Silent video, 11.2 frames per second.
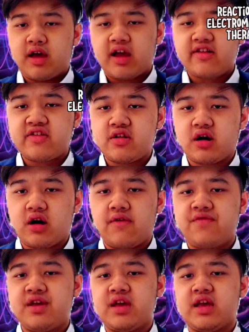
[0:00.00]
reaction
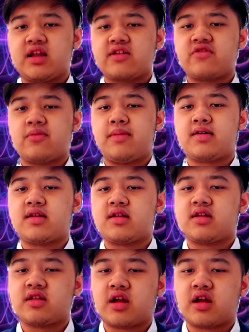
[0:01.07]
of the electromagnetic